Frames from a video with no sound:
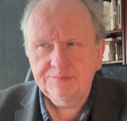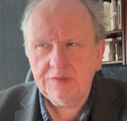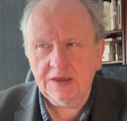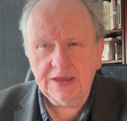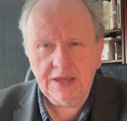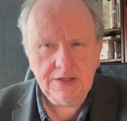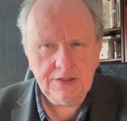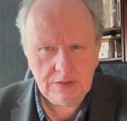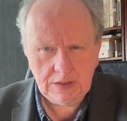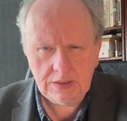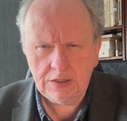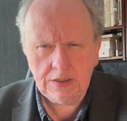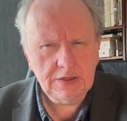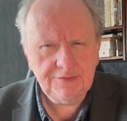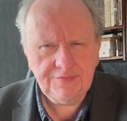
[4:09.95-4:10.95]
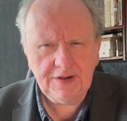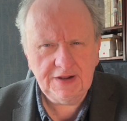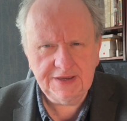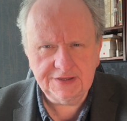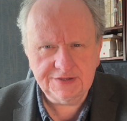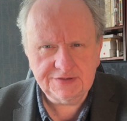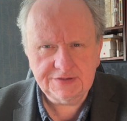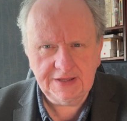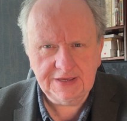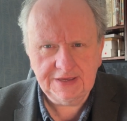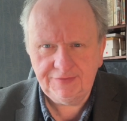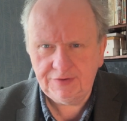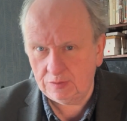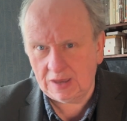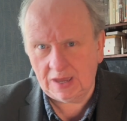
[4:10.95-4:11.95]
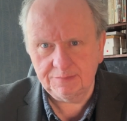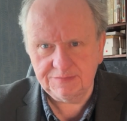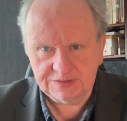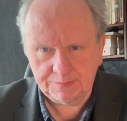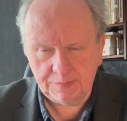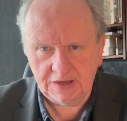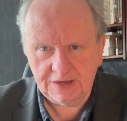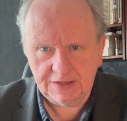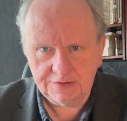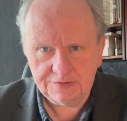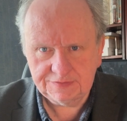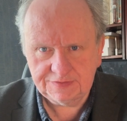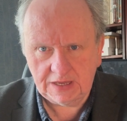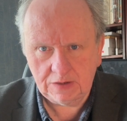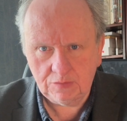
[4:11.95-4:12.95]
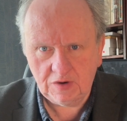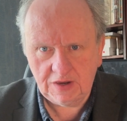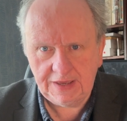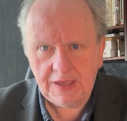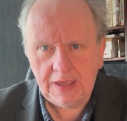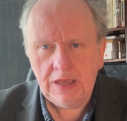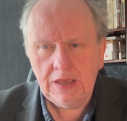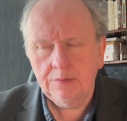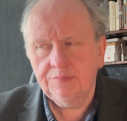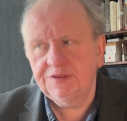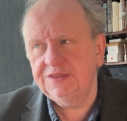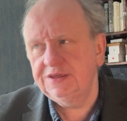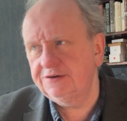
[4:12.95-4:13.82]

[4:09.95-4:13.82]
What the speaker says: I get an affiliate link if you happen to buy it that way. But the